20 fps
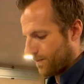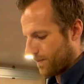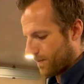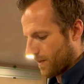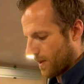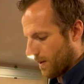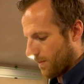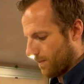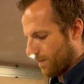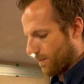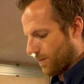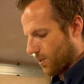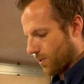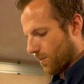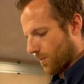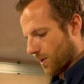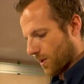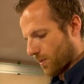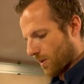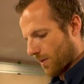I'm
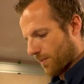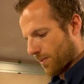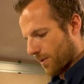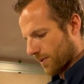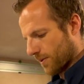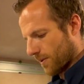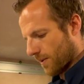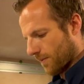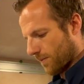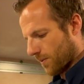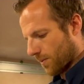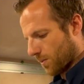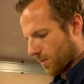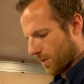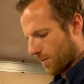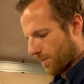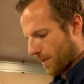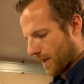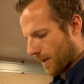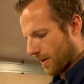normally quite positive with a
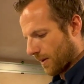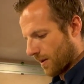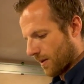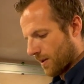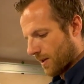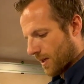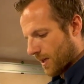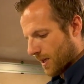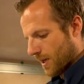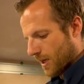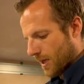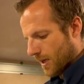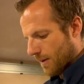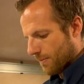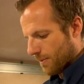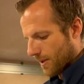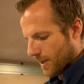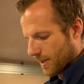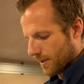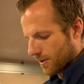Woodpecker,
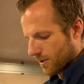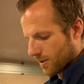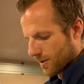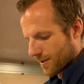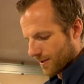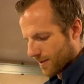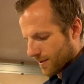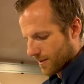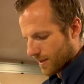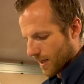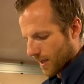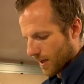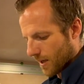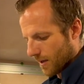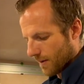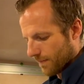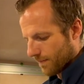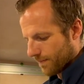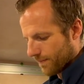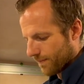but this is just a
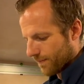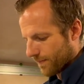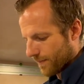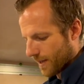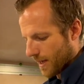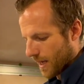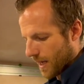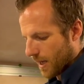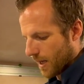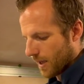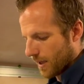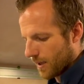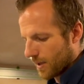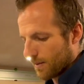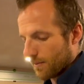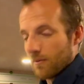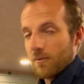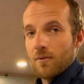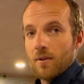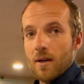sticker, and
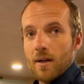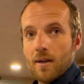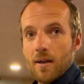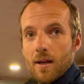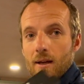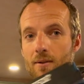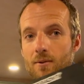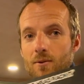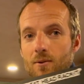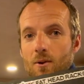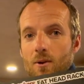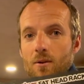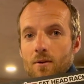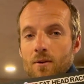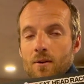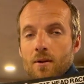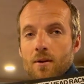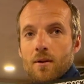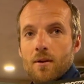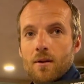I'm afraid it has not.
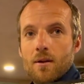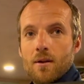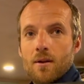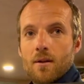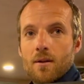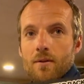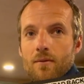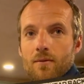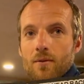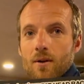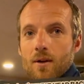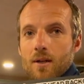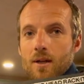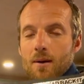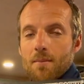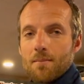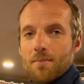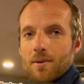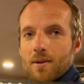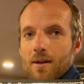For a
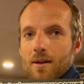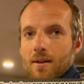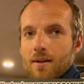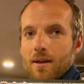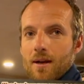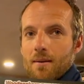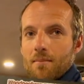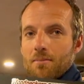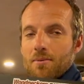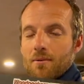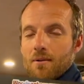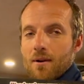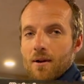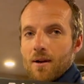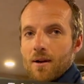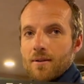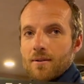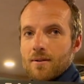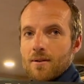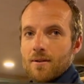company that
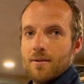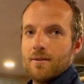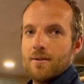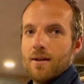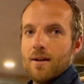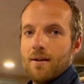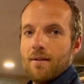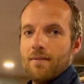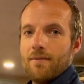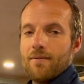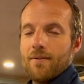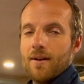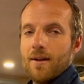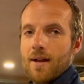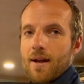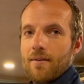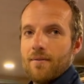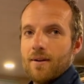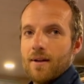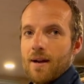prides itself in
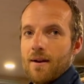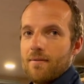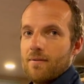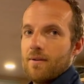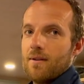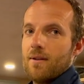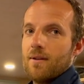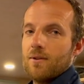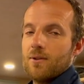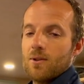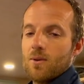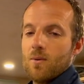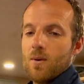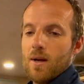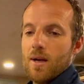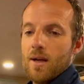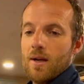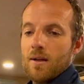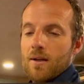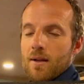having everything
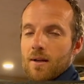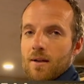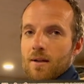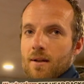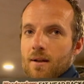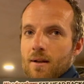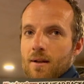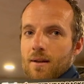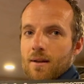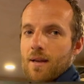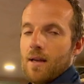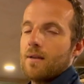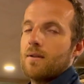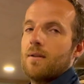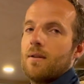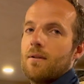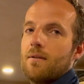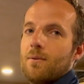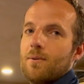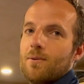square, that
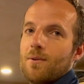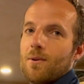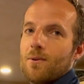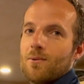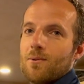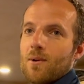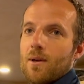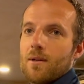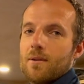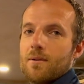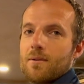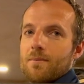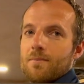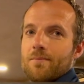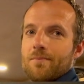sticker is not straight.